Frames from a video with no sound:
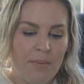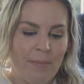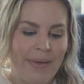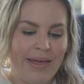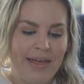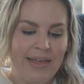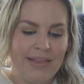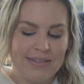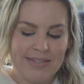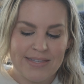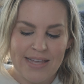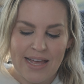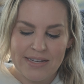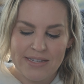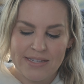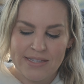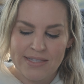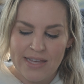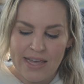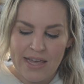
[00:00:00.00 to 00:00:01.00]
but sad to
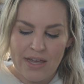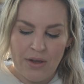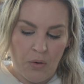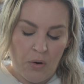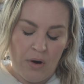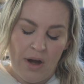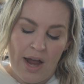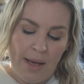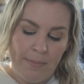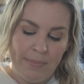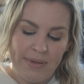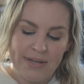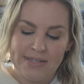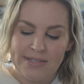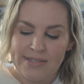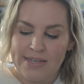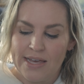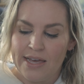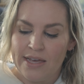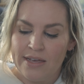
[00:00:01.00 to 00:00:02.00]
say, or happy to
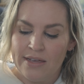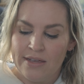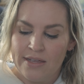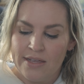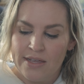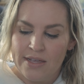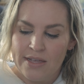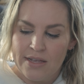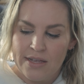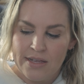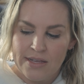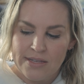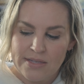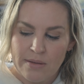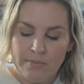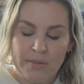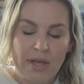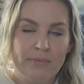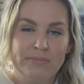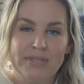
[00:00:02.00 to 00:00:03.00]
say,
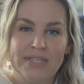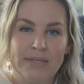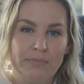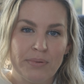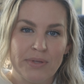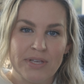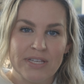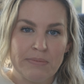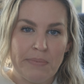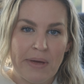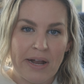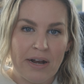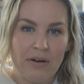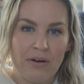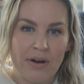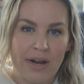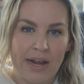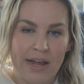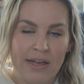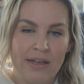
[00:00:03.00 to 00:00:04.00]
sometimes simple is better,
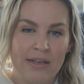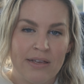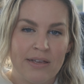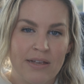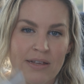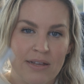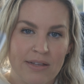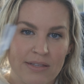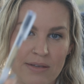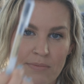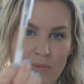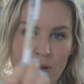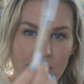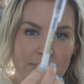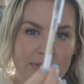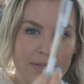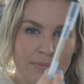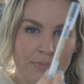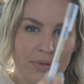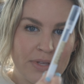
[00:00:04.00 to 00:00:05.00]
okay? Sometimes
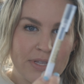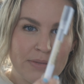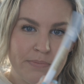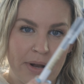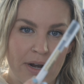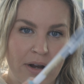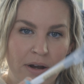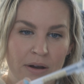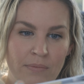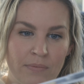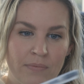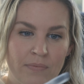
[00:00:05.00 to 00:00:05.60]
simple is better.